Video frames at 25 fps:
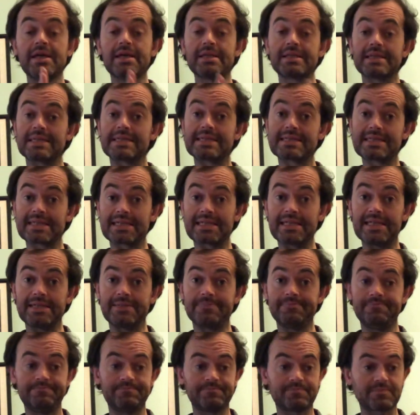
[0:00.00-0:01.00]
the
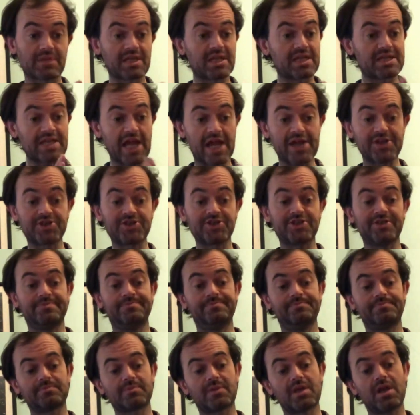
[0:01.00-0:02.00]
skin tension
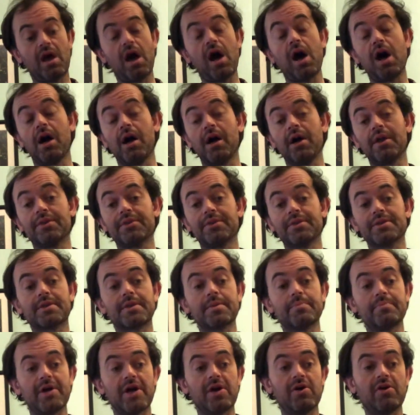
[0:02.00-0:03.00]
on
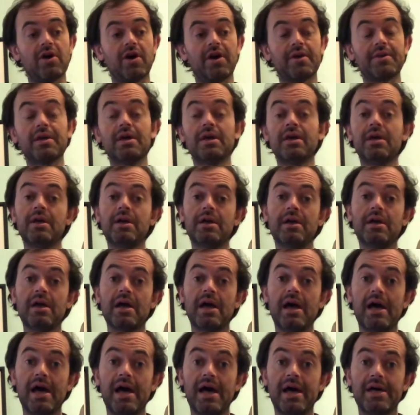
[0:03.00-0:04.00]
the Bodhran
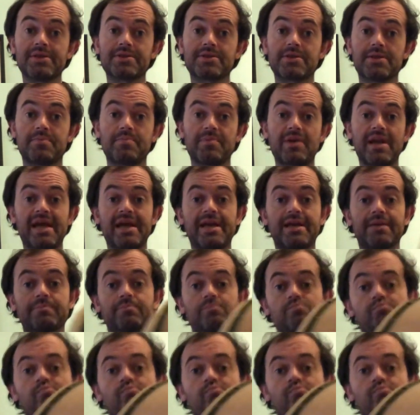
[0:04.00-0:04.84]
as you're playing.